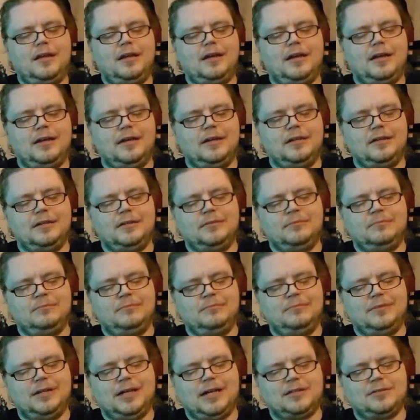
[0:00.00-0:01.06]

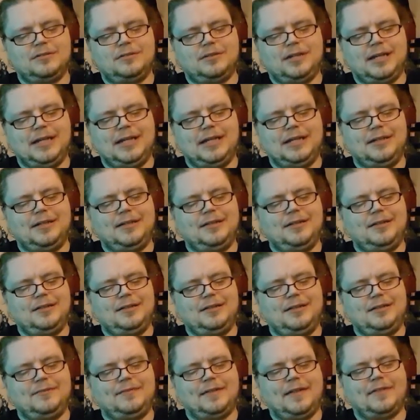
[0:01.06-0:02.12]
I don't like
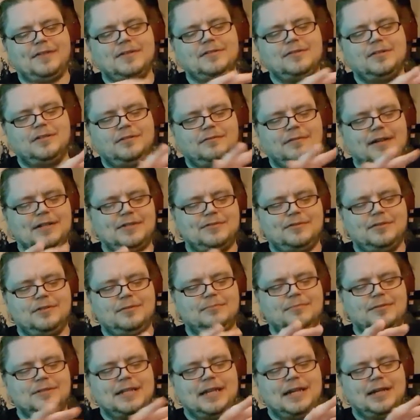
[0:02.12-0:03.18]
the fact there's no registry
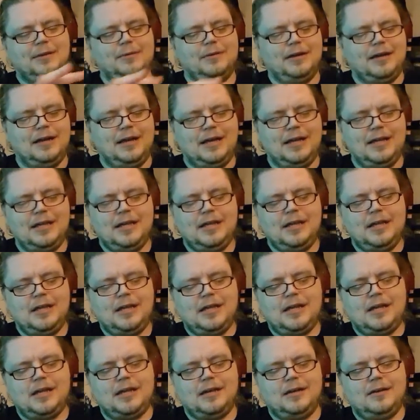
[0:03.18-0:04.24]
numbers anywhere.
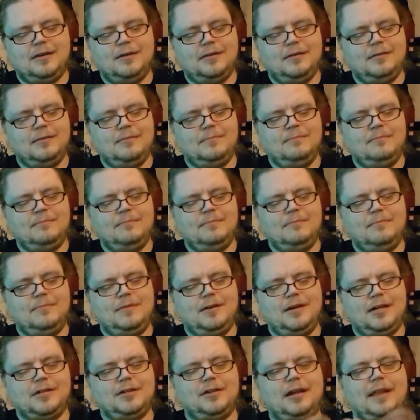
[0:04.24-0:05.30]

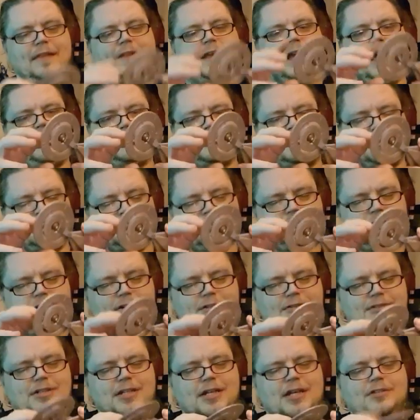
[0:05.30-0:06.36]
I don't like the gaps in the
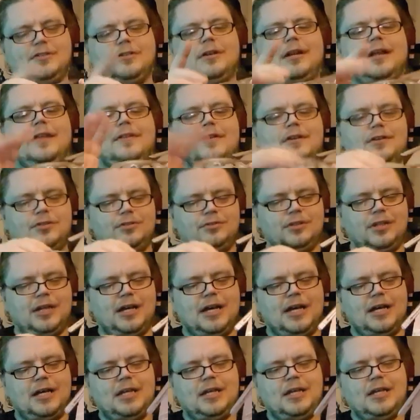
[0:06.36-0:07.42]
saucer. I don't like the
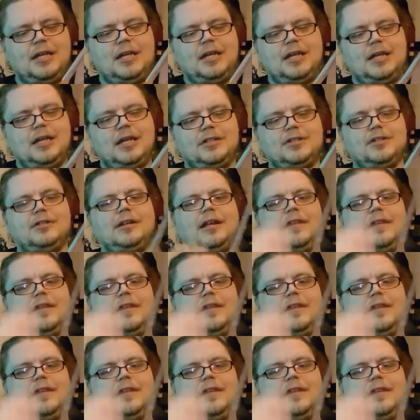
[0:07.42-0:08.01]
colour. I don't